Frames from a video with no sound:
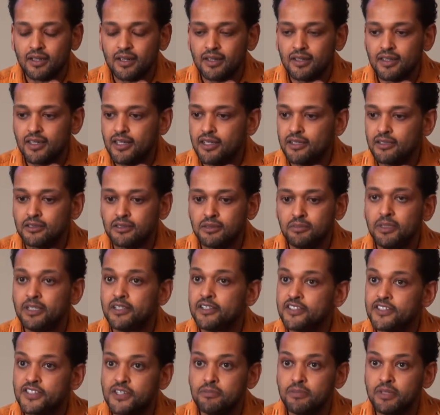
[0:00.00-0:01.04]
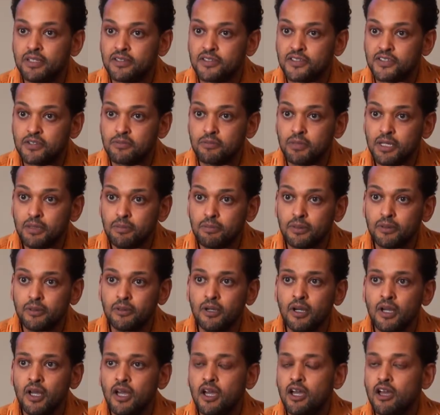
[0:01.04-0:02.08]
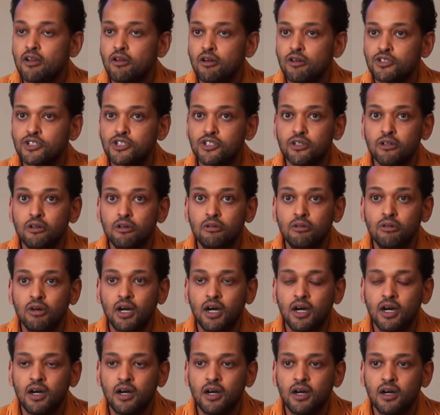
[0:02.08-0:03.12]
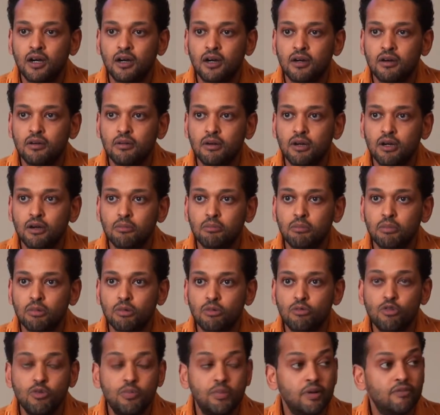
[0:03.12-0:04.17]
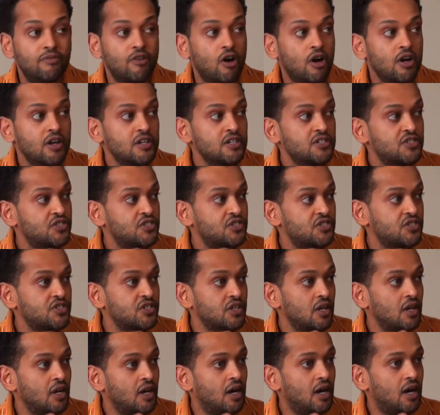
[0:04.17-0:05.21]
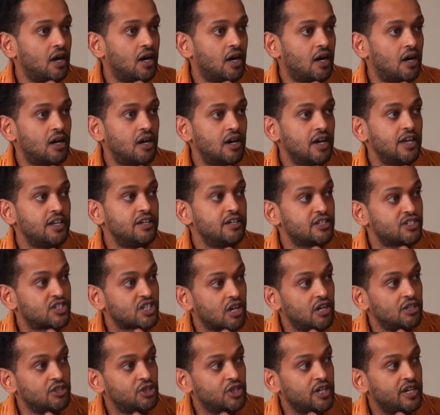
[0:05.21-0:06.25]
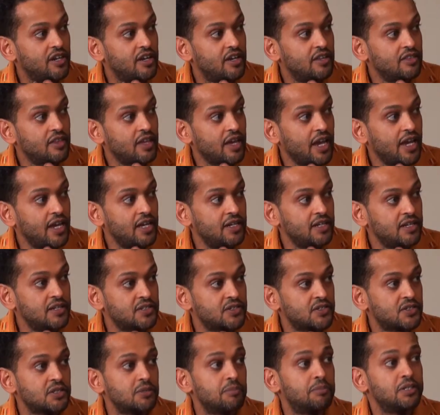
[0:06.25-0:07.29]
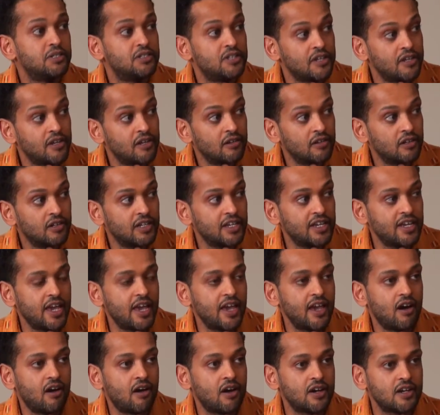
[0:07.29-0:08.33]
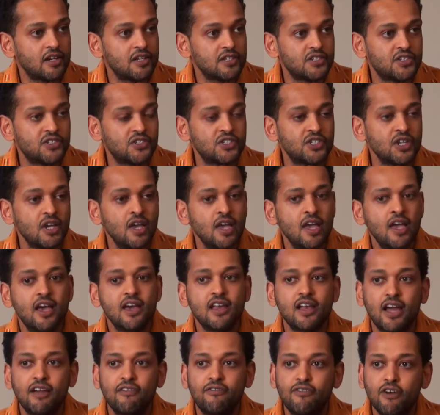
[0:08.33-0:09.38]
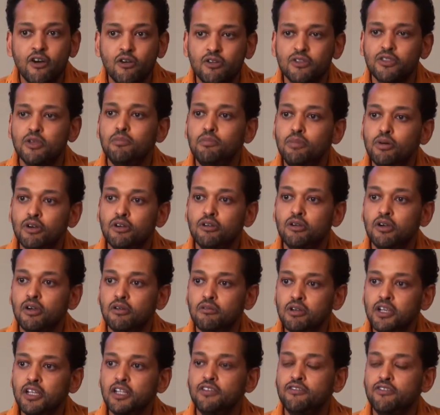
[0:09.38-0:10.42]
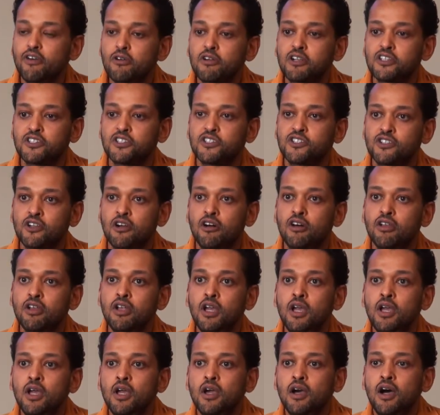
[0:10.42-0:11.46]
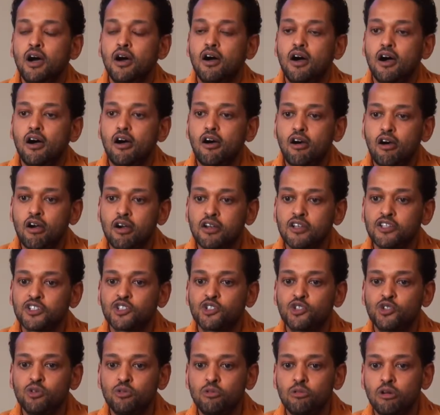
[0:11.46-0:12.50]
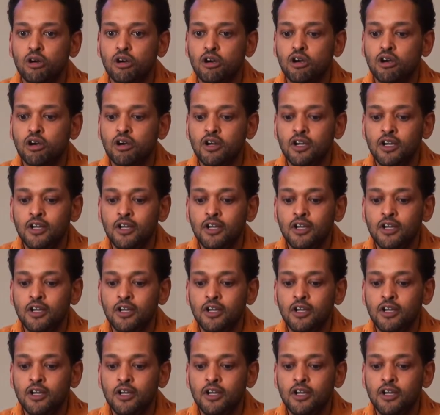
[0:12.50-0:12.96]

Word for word: killed millions and millions of people, and also a group of artists in this country in the 80s, particularly gay artists. And the book really focuses on artists who were